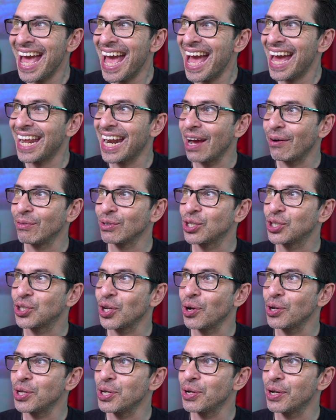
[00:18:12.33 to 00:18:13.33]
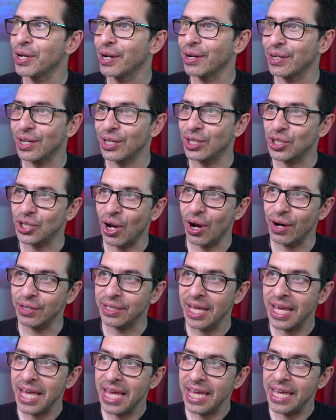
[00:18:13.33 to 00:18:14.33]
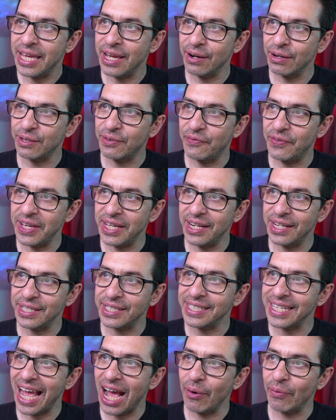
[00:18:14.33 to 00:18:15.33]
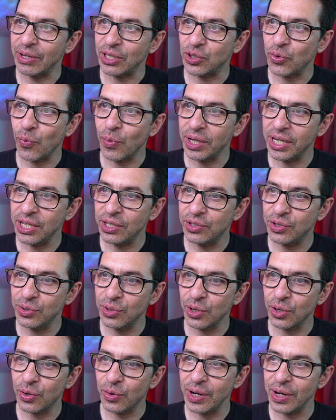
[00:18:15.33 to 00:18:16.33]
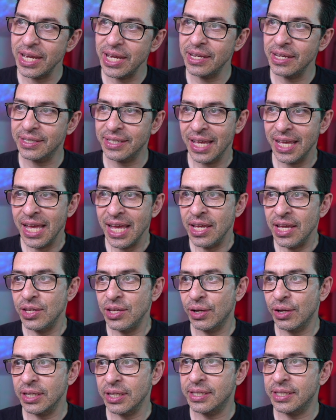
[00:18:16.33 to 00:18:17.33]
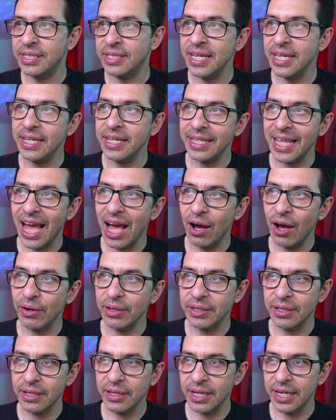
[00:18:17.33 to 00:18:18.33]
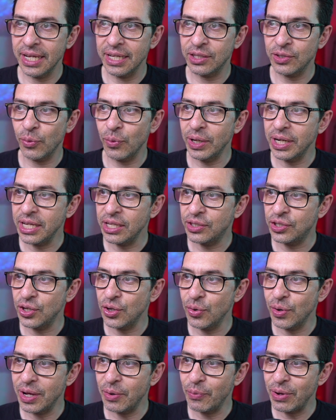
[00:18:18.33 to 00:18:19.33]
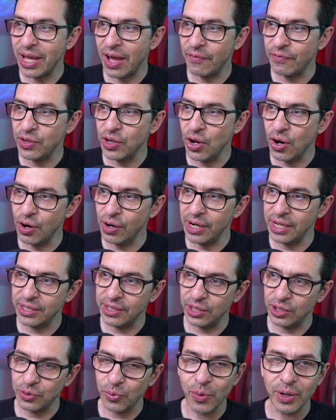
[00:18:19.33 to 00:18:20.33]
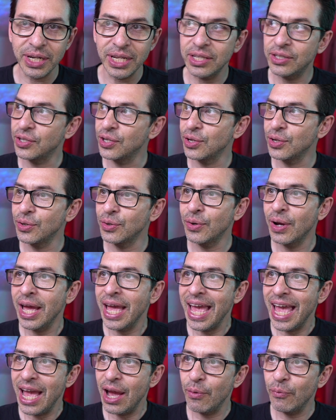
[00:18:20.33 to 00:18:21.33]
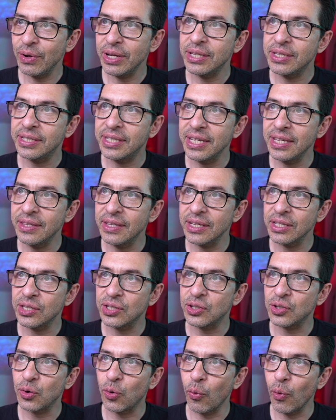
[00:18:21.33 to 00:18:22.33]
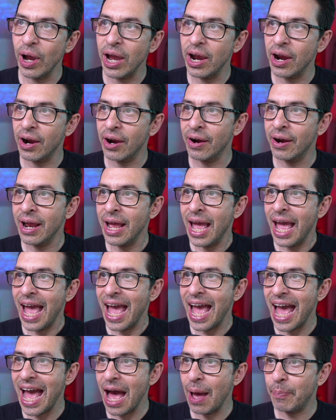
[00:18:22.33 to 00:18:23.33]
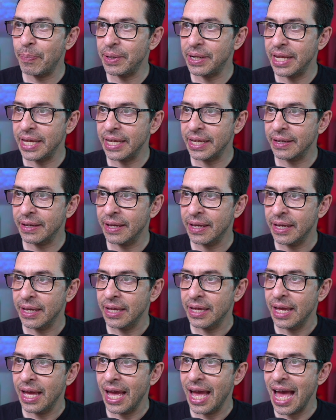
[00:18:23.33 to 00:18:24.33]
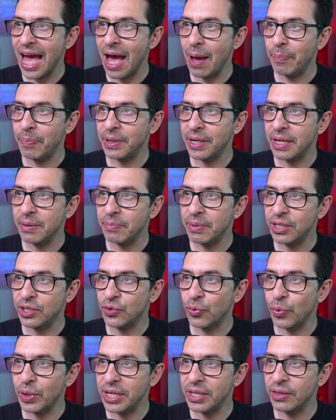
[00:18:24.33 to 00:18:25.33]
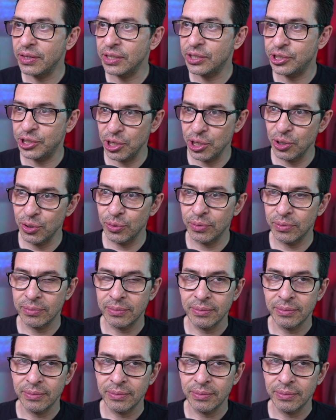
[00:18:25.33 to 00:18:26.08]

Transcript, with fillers: and I will show you here in the chart. Here's Venus now at 22 degrees. You could see now the, at 22 and we have Uranus at 22 and we see this square happening, happening between the two.